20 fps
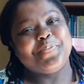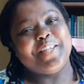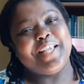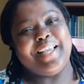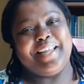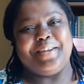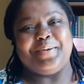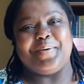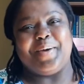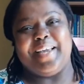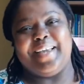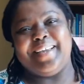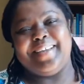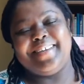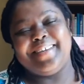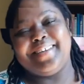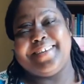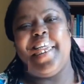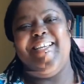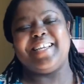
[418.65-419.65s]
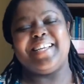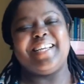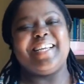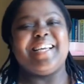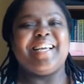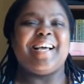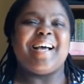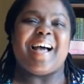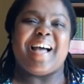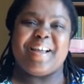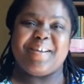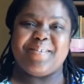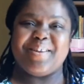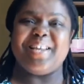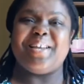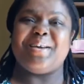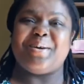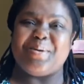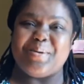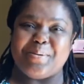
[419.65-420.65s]
Anyway, I
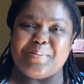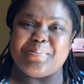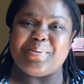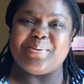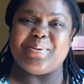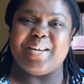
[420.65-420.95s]
really hope you